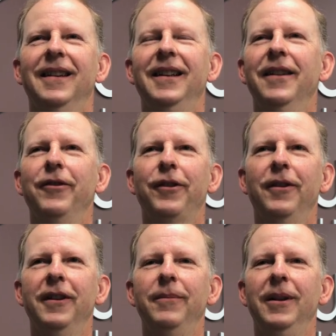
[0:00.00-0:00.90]
I never
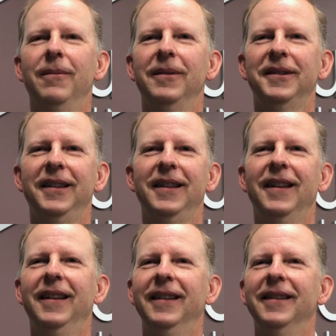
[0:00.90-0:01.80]
thought I'd be able to say
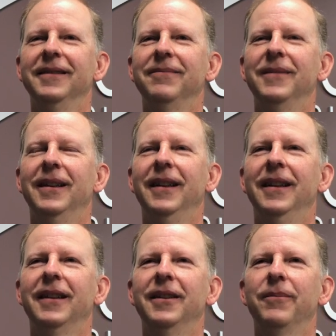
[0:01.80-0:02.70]
that again, but I
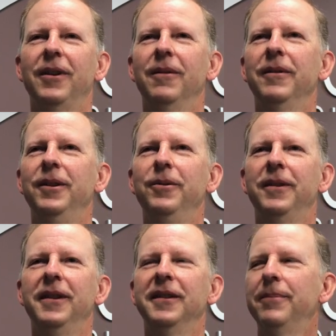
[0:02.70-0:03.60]
can probably do
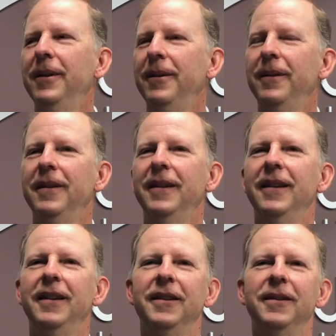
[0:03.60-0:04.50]
things better than
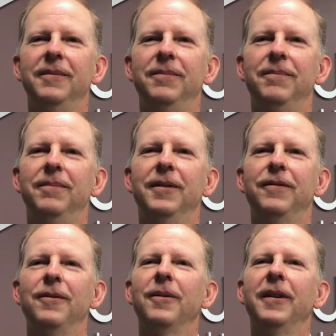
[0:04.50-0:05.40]
I did
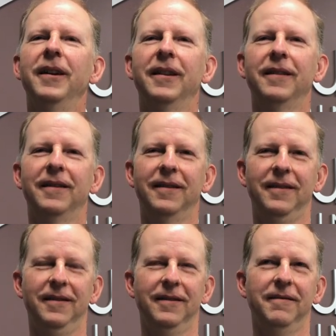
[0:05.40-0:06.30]
before I
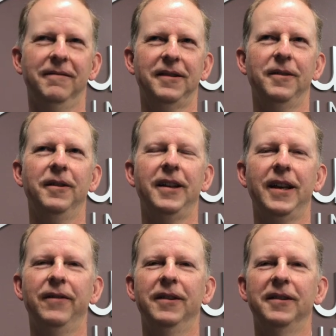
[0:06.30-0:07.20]
started
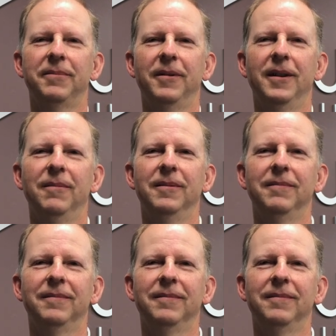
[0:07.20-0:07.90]
having this problem.